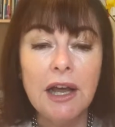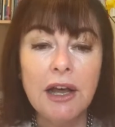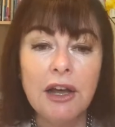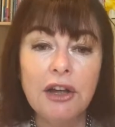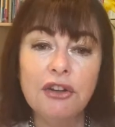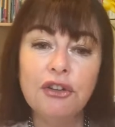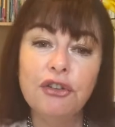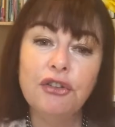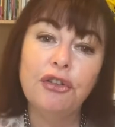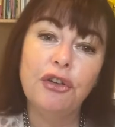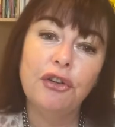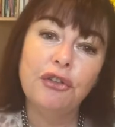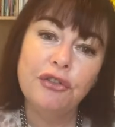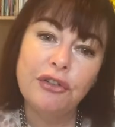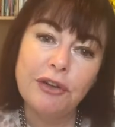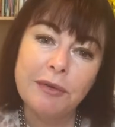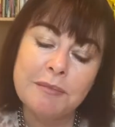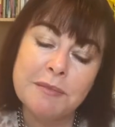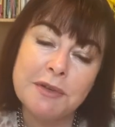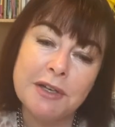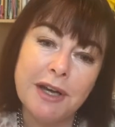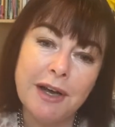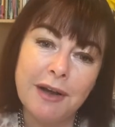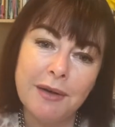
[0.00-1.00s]
And so
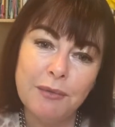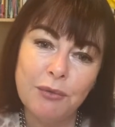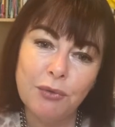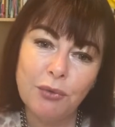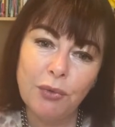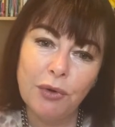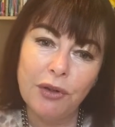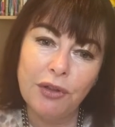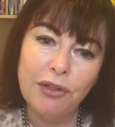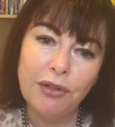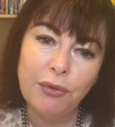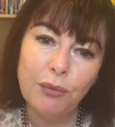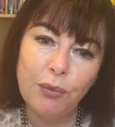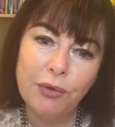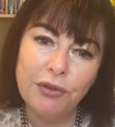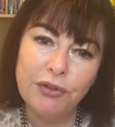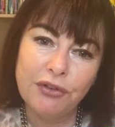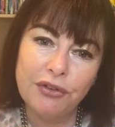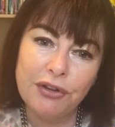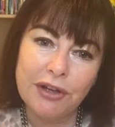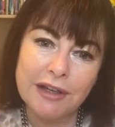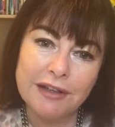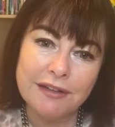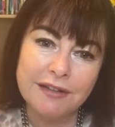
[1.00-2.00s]
sometimes with
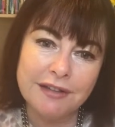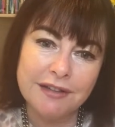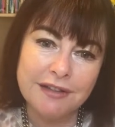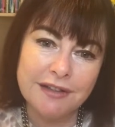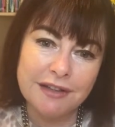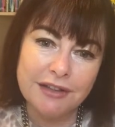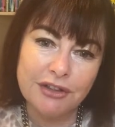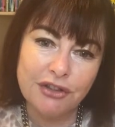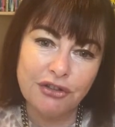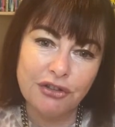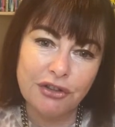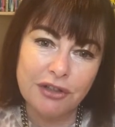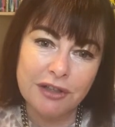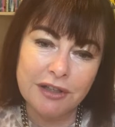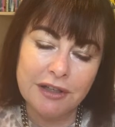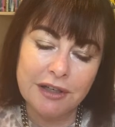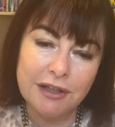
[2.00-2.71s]
sex addiction